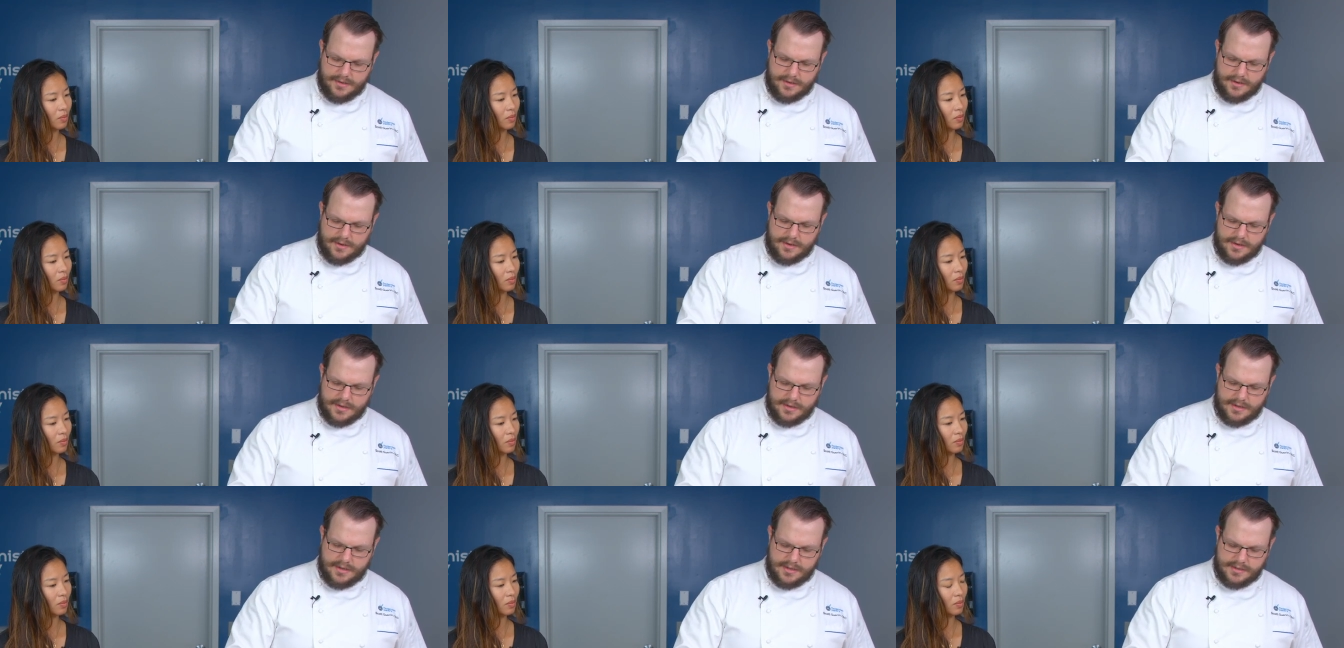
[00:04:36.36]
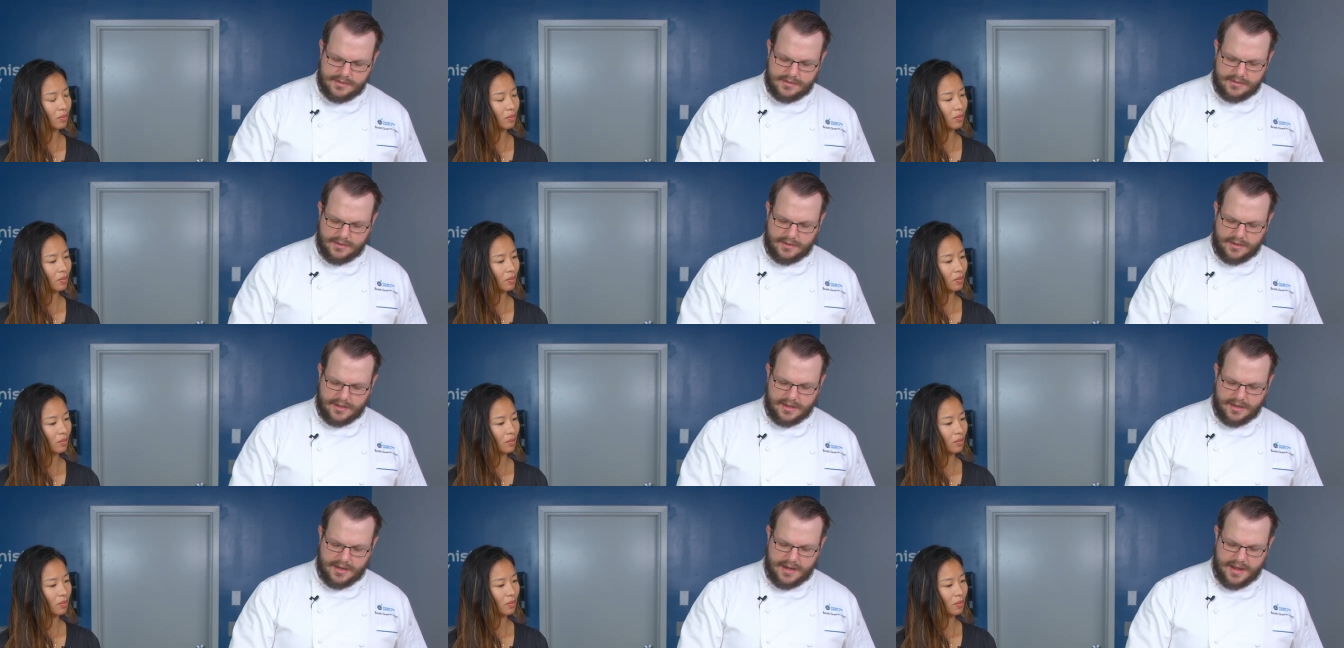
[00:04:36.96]
Speaker 1: on so
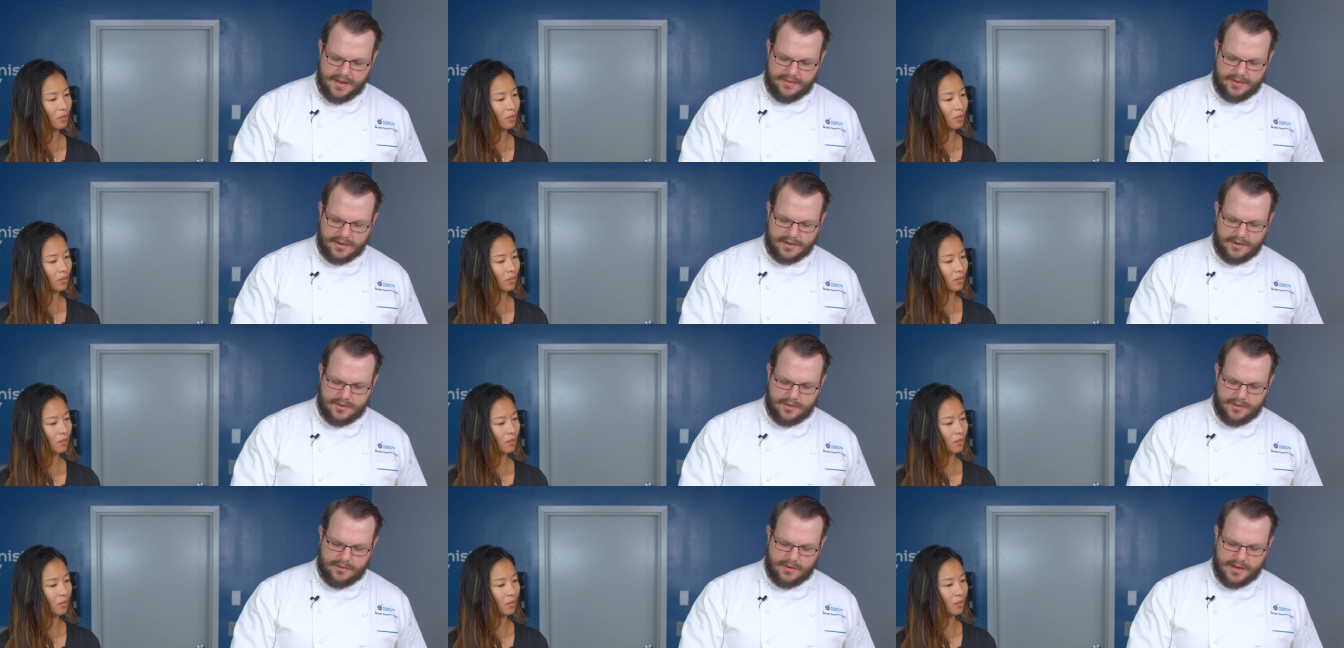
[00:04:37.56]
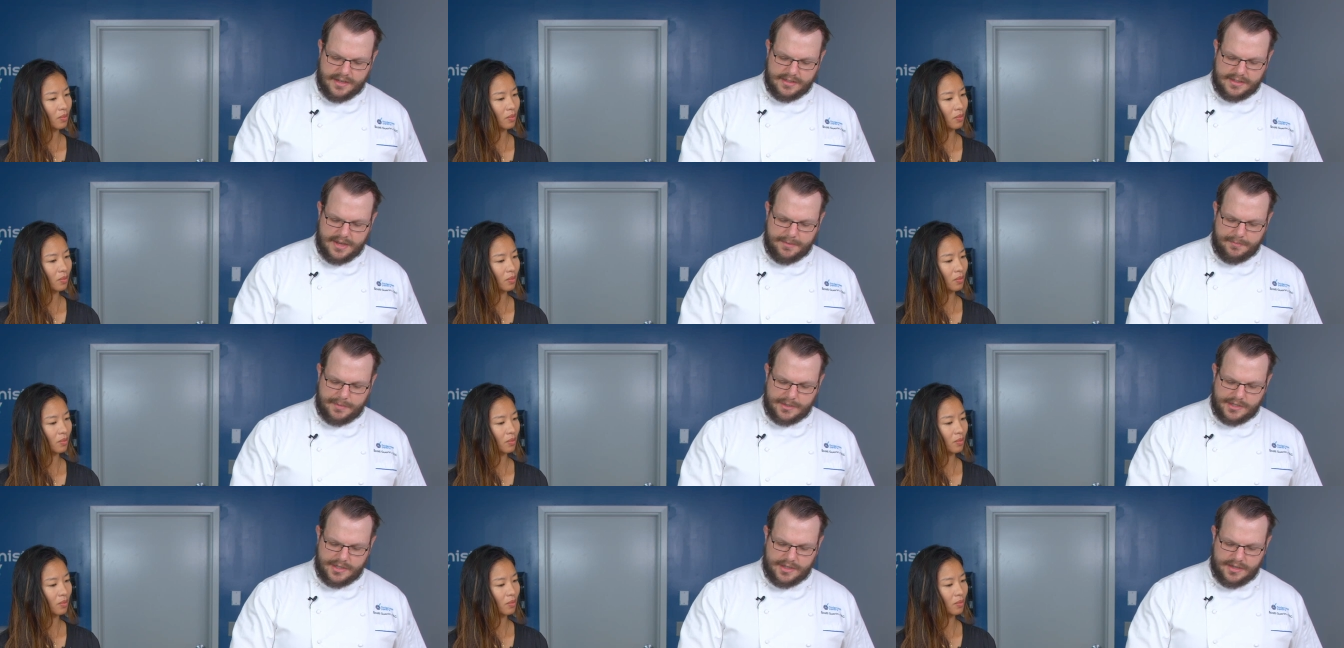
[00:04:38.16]
I can have it go to the right
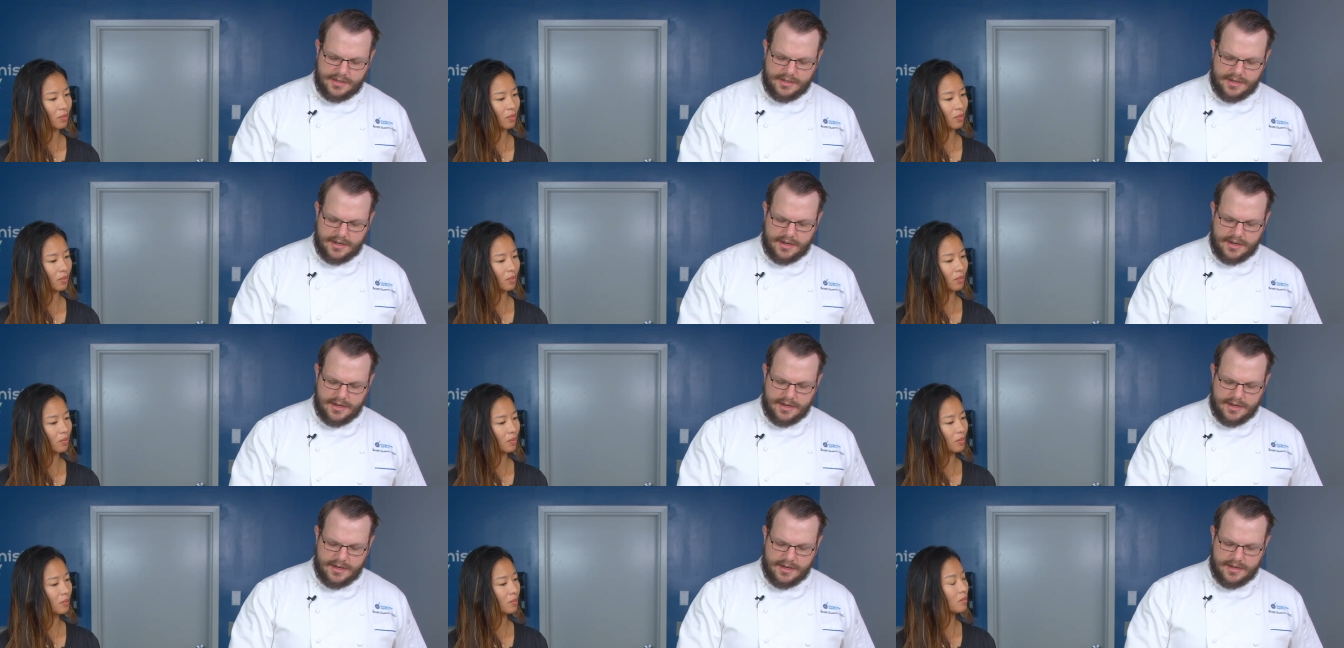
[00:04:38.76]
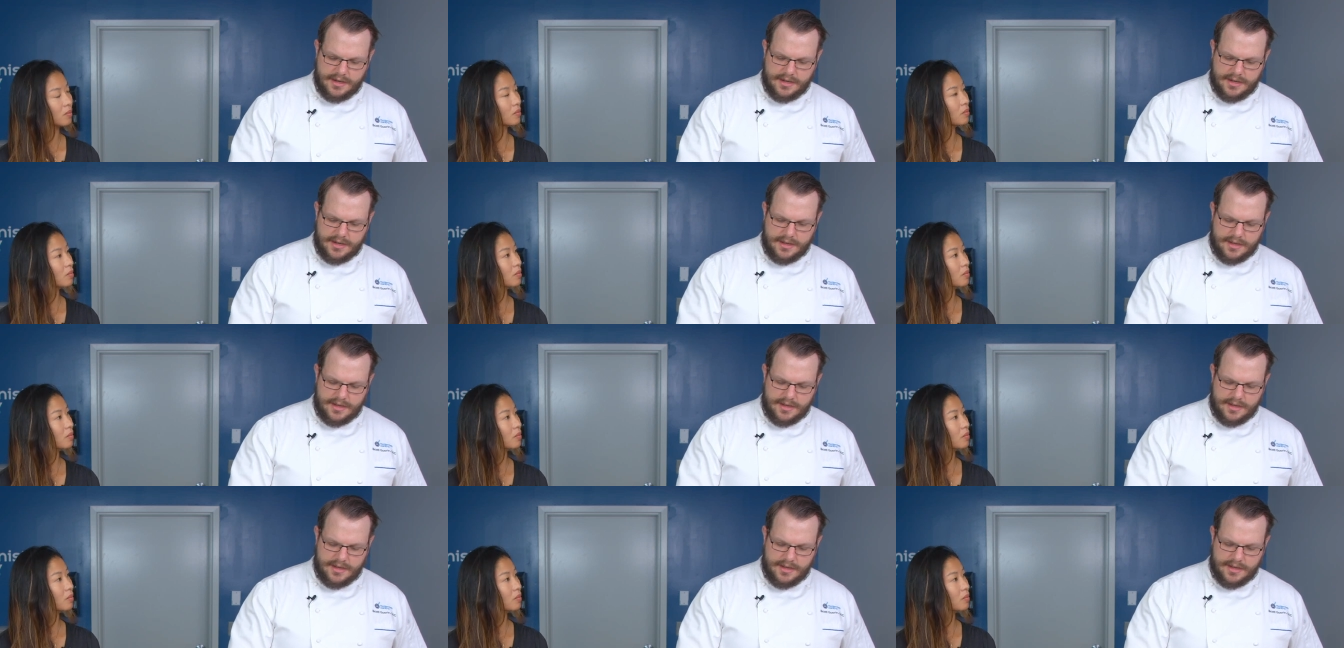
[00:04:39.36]
temperature. Mm -hmm.